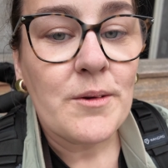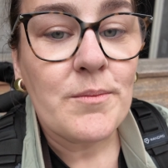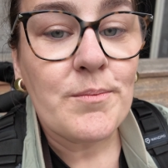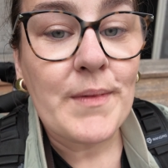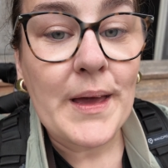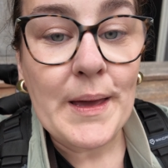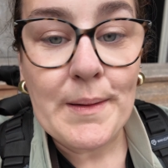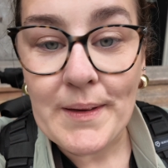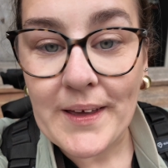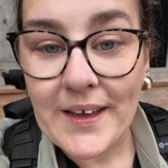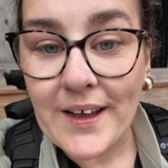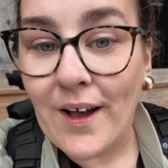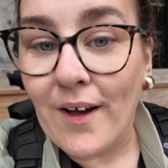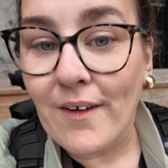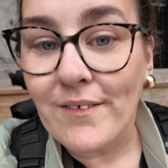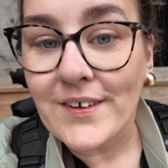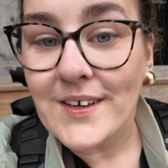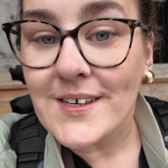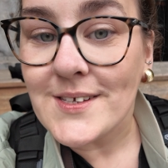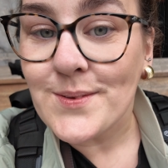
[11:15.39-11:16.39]
maybe a
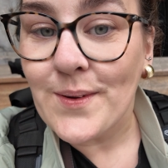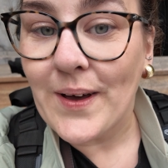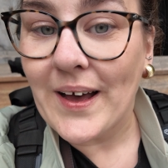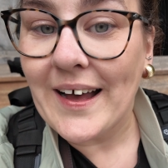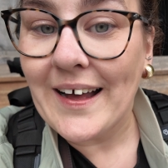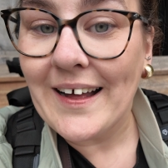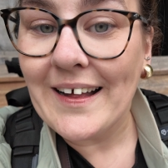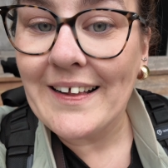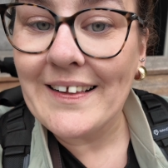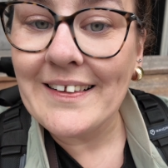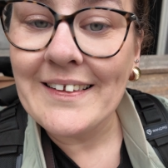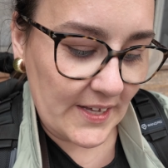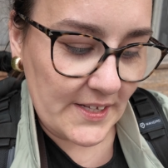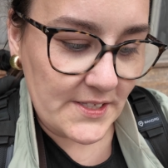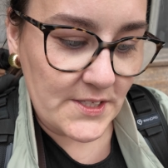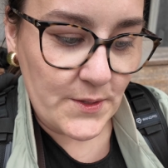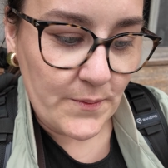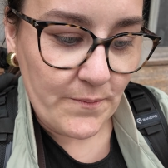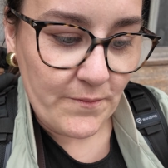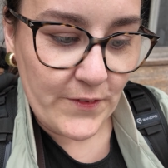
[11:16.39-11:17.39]
coffee as well,
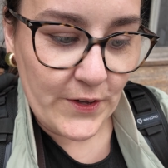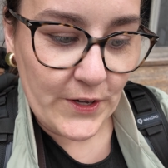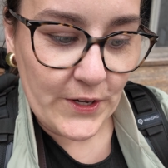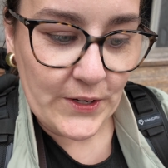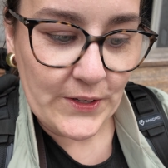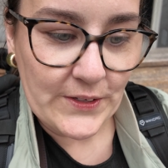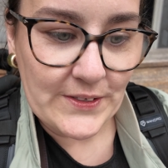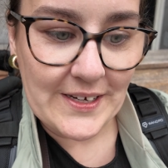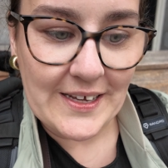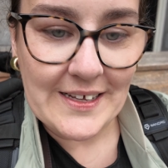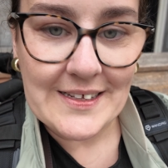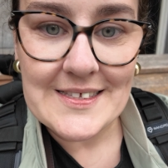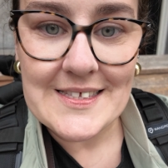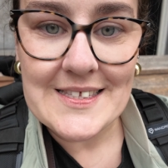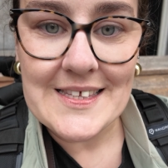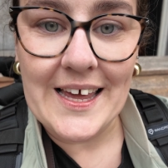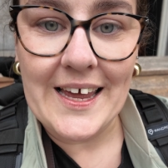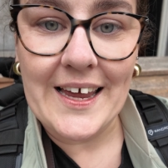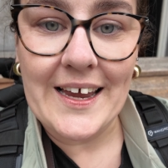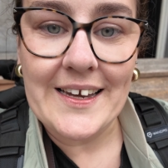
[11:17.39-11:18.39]
and some food, and
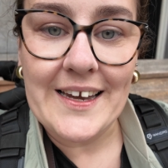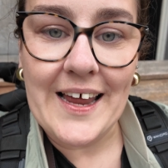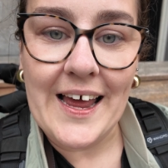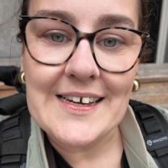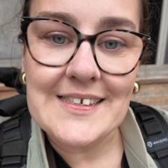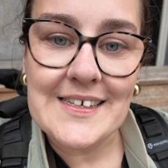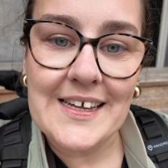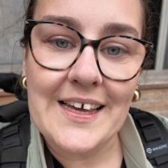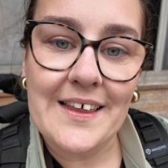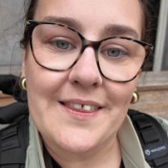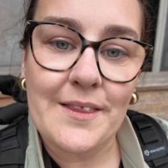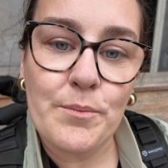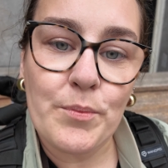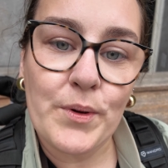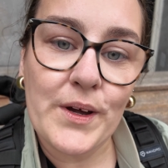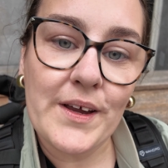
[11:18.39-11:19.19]
sit and edit the